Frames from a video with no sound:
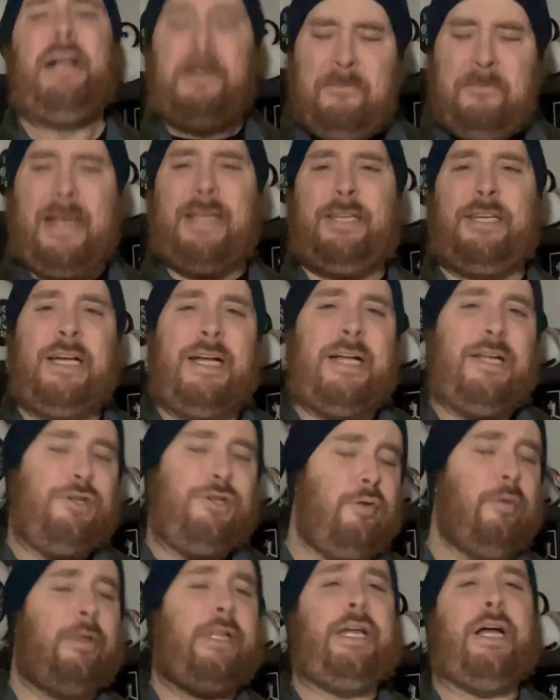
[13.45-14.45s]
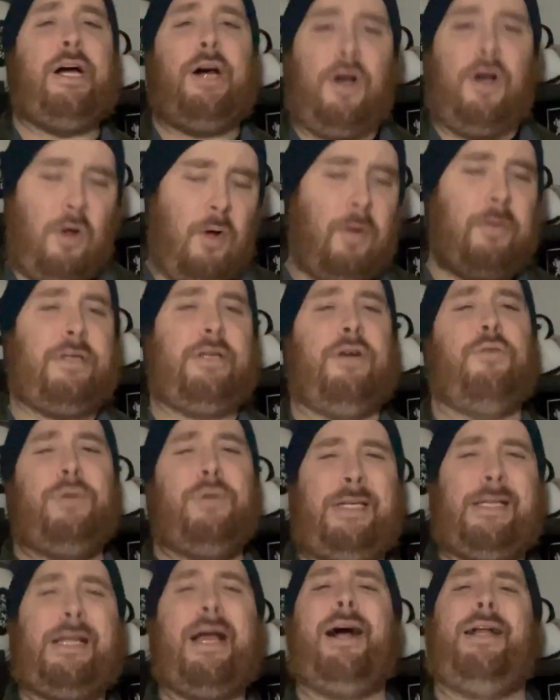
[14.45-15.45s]
Miss Julia Holter,
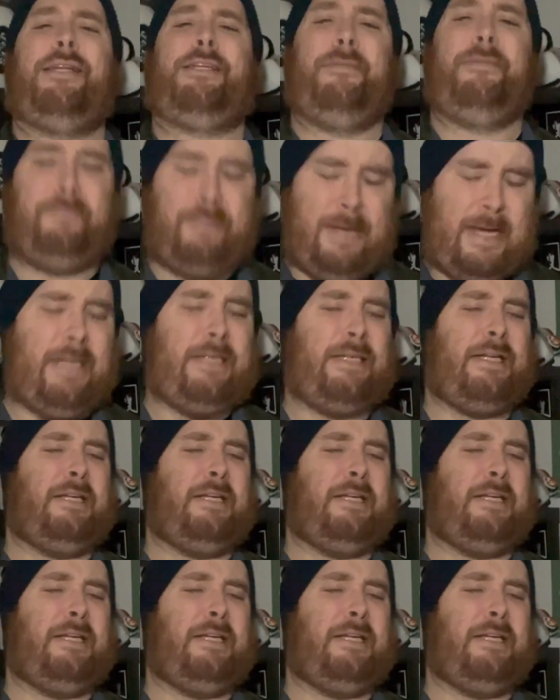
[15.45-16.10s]
Wisconsin-based